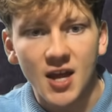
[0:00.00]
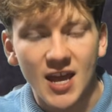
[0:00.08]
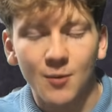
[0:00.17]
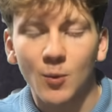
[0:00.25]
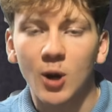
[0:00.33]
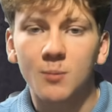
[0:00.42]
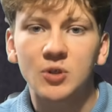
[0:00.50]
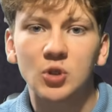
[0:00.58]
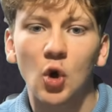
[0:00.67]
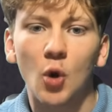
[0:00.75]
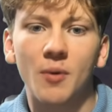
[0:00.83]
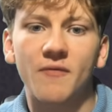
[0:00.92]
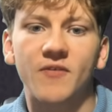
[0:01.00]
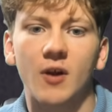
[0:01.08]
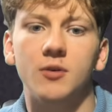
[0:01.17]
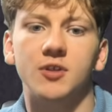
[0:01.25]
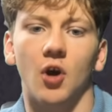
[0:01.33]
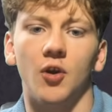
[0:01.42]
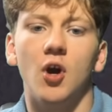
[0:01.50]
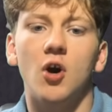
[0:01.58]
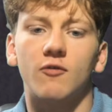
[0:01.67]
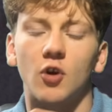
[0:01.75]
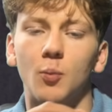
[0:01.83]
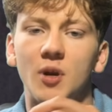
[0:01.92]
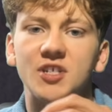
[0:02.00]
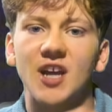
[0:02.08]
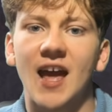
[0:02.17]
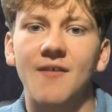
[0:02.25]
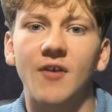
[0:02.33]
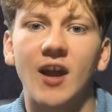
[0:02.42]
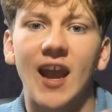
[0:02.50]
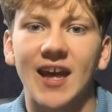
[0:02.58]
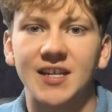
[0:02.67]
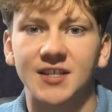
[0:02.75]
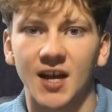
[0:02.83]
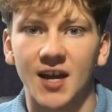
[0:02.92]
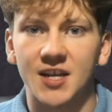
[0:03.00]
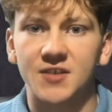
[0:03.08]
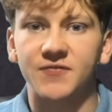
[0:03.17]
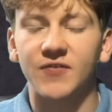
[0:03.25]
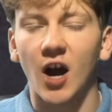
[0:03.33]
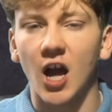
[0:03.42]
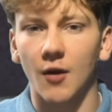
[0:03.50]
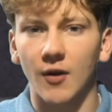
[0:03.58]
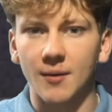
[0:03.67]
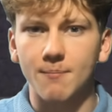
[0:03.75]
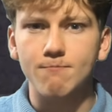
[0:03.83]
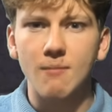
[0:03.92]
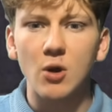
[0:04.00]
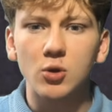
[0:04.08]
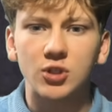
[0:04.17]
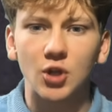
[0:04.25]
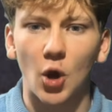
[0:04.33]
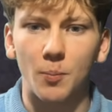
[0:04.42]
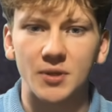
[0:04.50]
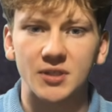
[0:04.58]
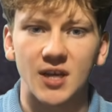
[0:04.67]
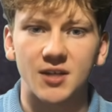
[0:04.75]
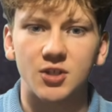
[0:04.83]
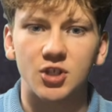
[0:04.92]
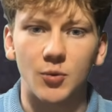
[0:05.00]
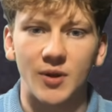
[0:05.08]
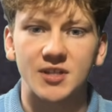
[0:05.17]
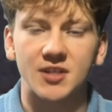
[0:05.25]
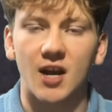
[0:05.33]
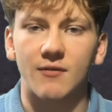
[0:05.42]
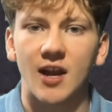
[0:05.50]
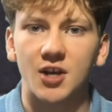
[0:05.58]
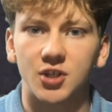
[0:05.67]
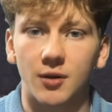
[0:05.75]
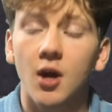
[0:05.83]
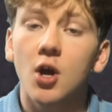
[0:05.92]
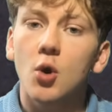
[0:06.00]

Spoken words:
it will absorb a photon from whichever laser is firing most opposite to its direction.